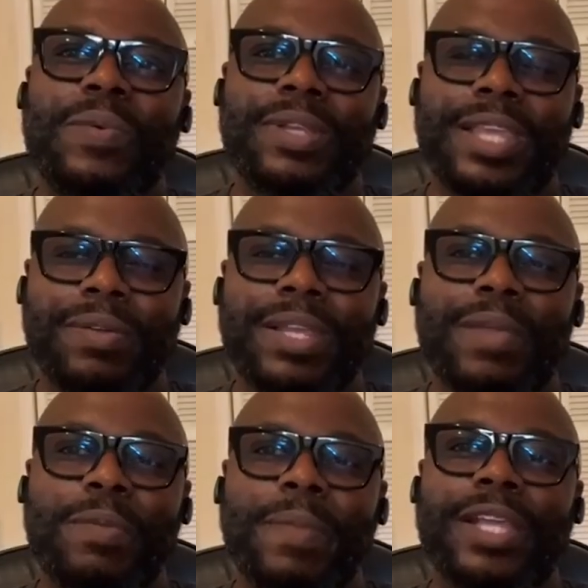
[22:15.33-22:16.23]
you know, can,
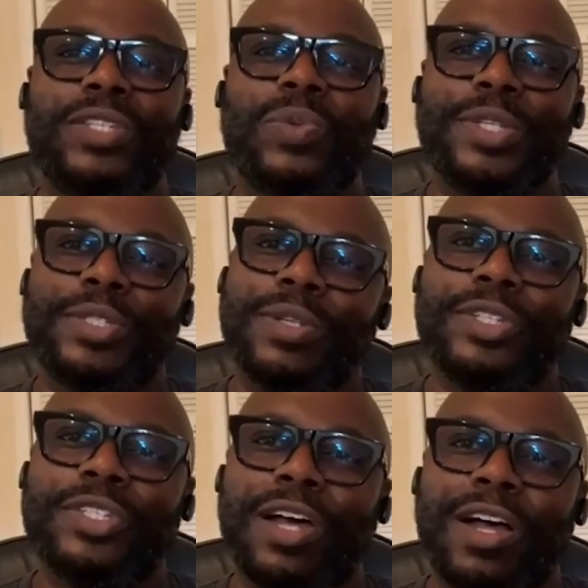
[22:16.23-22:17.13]
can we make a twist
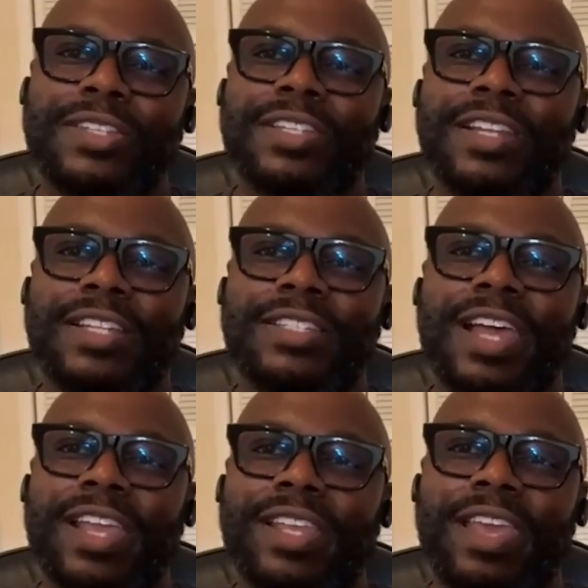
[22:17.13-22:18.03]
on this sauce? And I
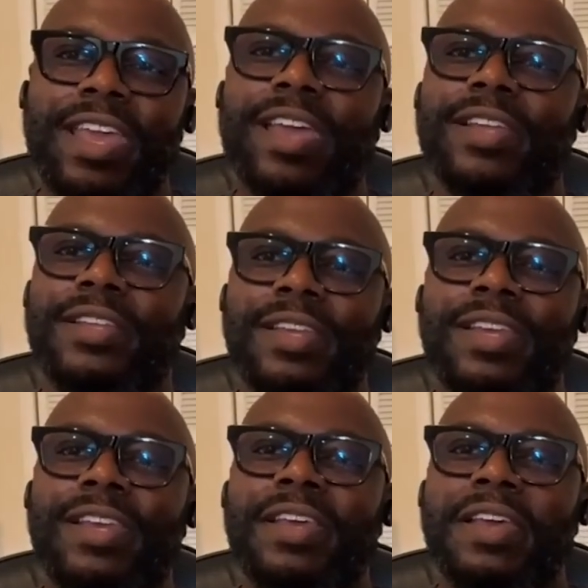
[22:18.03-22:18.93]
was like, yeah.
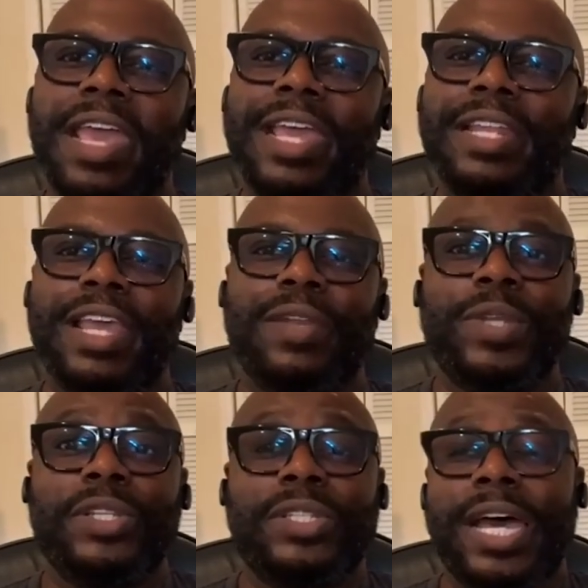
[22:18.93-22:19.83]
And,
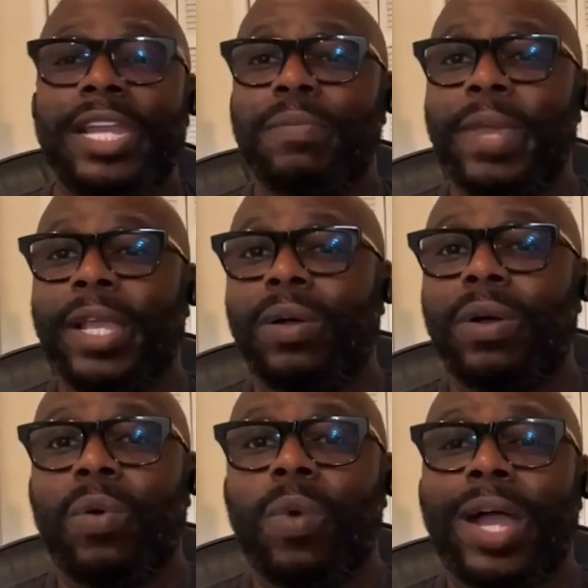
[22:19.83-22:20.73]
and we decided to make
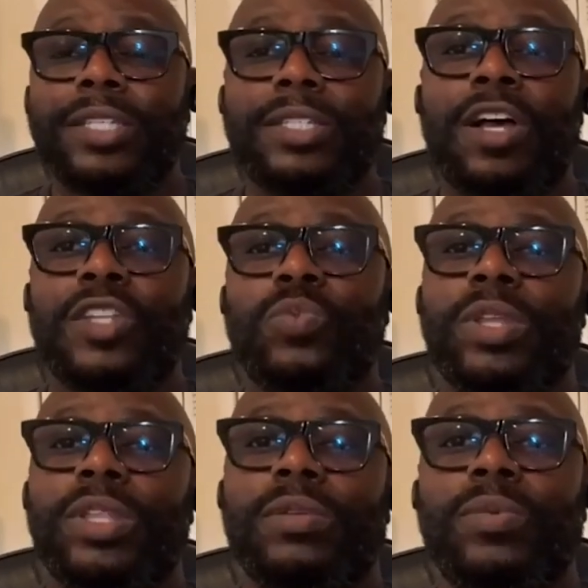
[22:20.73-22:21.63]
a, a white sauce
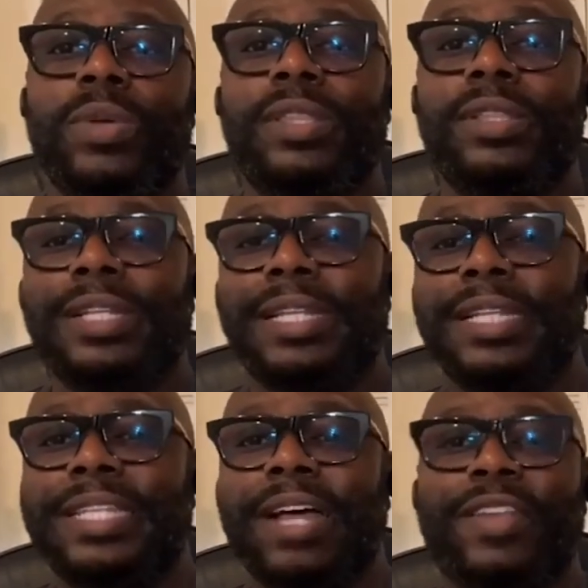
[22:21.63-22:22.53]
with, with
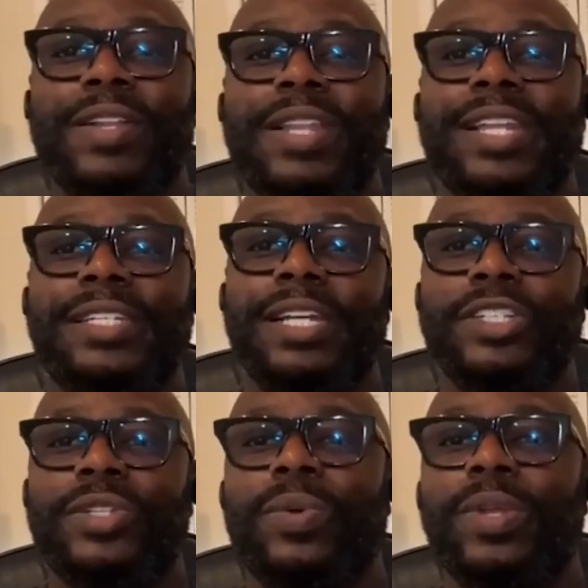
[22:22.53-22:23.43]
the South Carolina
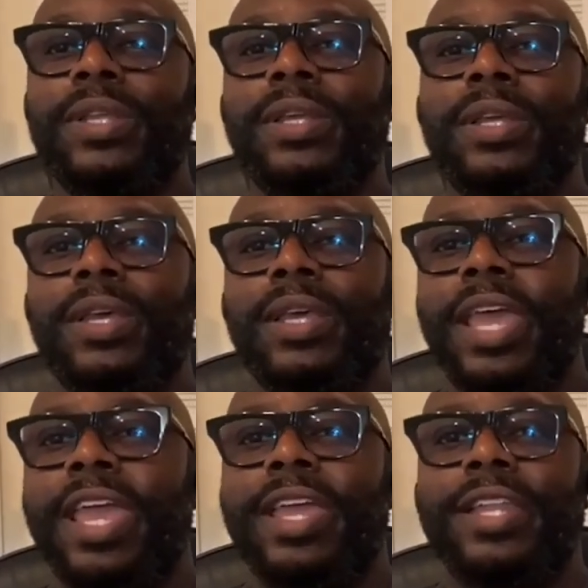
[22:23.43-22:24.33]
touch to it.
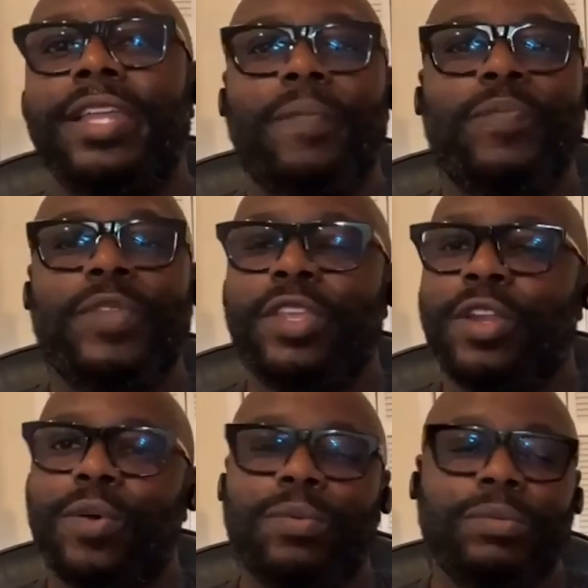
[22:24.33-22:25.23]
And,
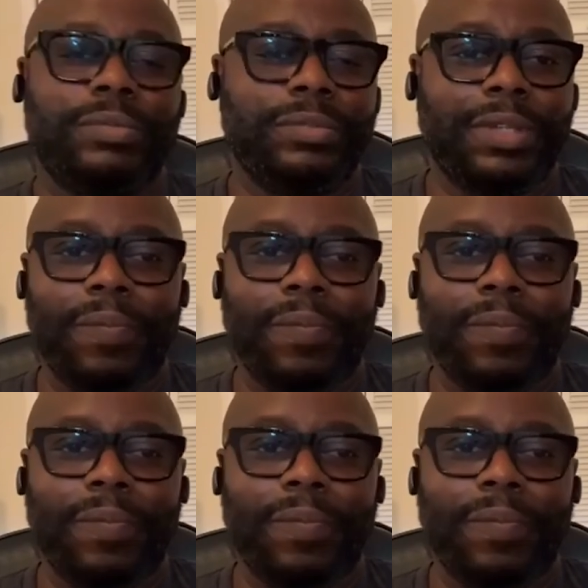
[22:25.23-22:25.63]
you know,